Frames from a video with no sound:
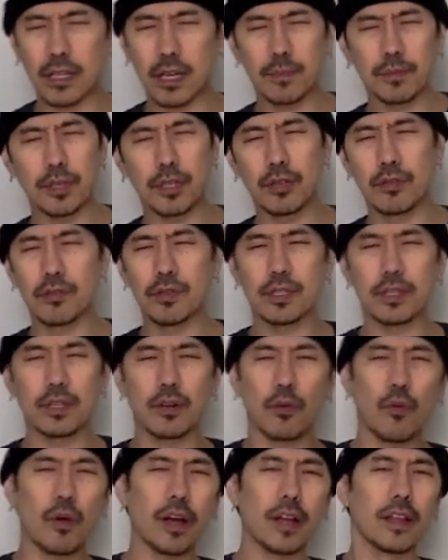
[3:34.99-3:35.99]
time to use it
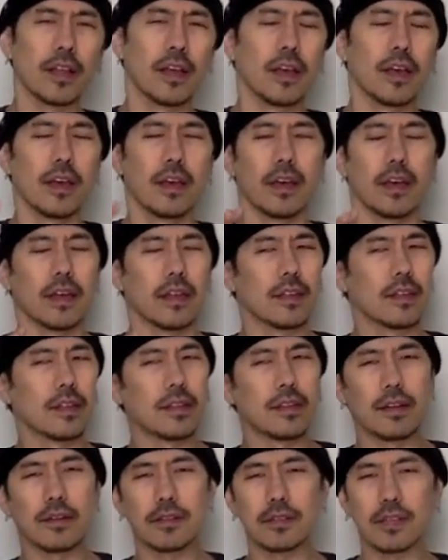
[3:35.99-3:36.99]
or what?
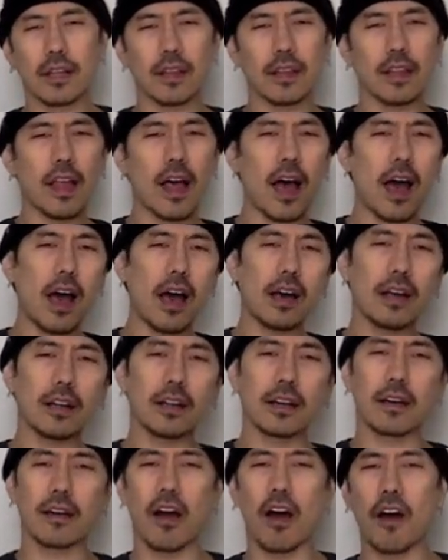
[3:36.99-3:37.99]
There's a lot
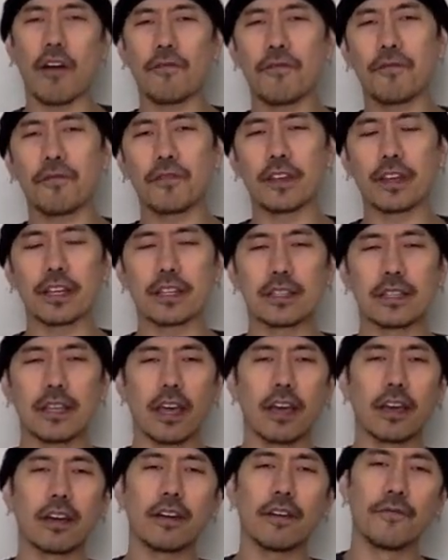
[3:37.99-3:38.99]
of conflict
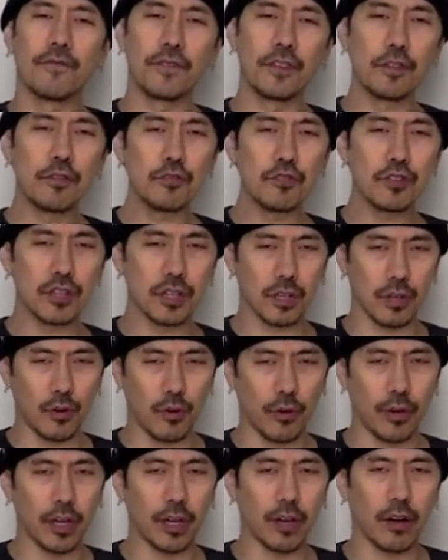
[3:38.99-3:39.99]
and confusion
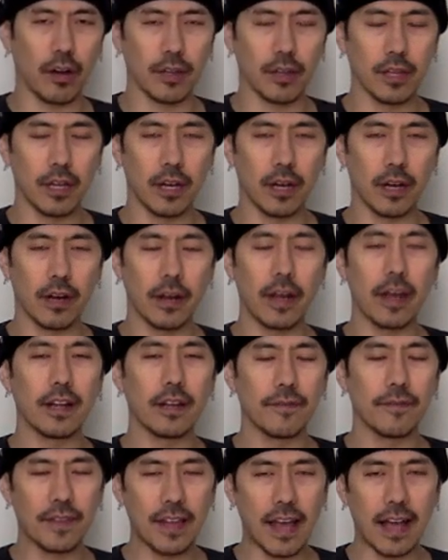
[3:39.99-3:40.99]
going on there. And
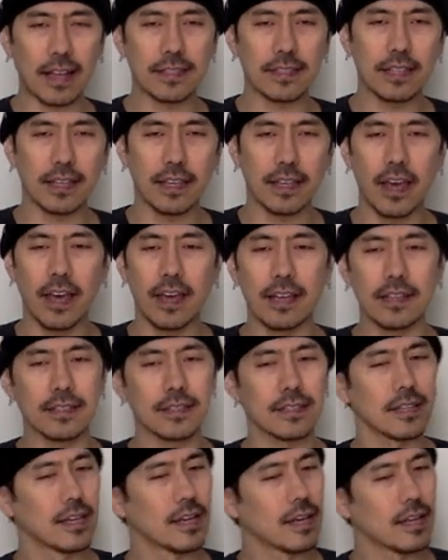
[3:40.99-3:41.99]
if that's the
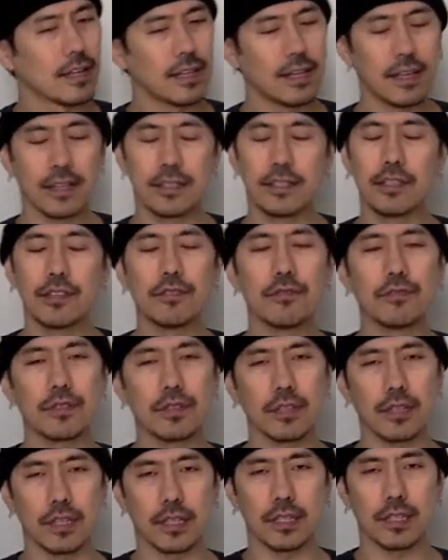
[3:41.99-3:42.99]
case, then it's
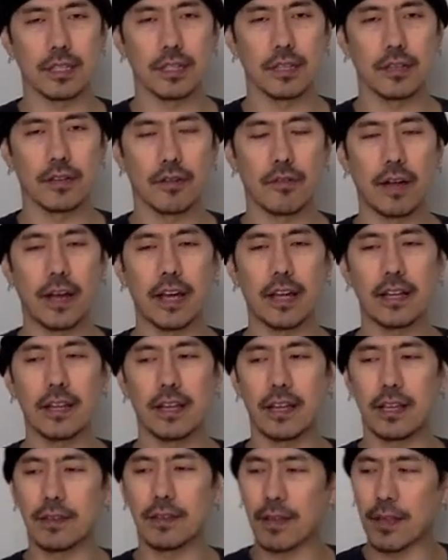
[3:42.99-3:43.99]
useless, right?
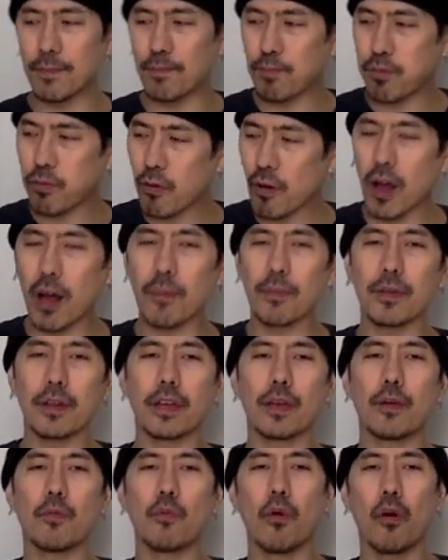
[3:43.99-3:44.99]
It, it
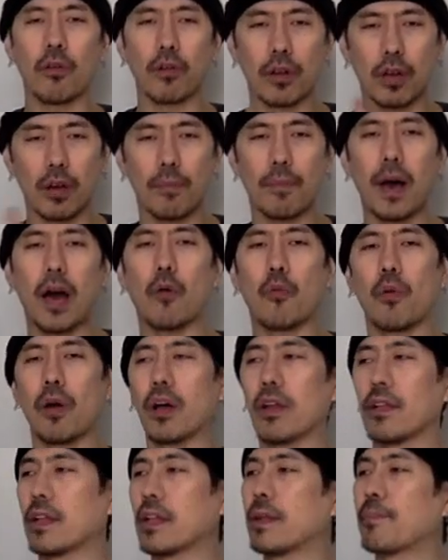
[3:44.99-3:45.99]
probably won't come out
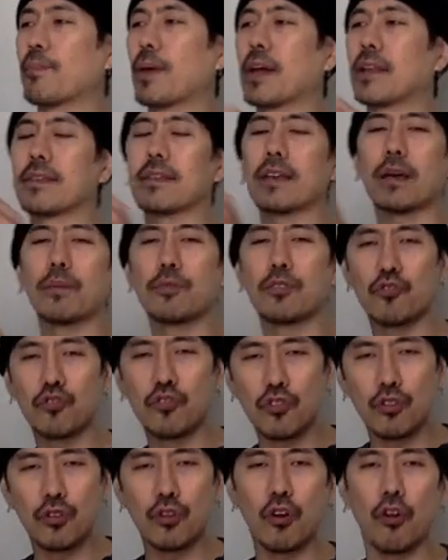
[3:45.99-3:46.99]
well. And by the time you
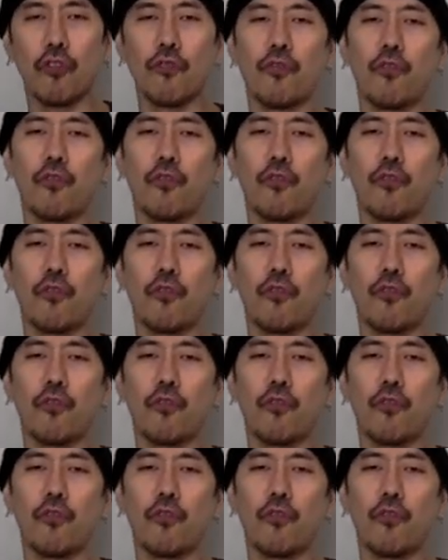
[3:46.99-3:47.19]
do go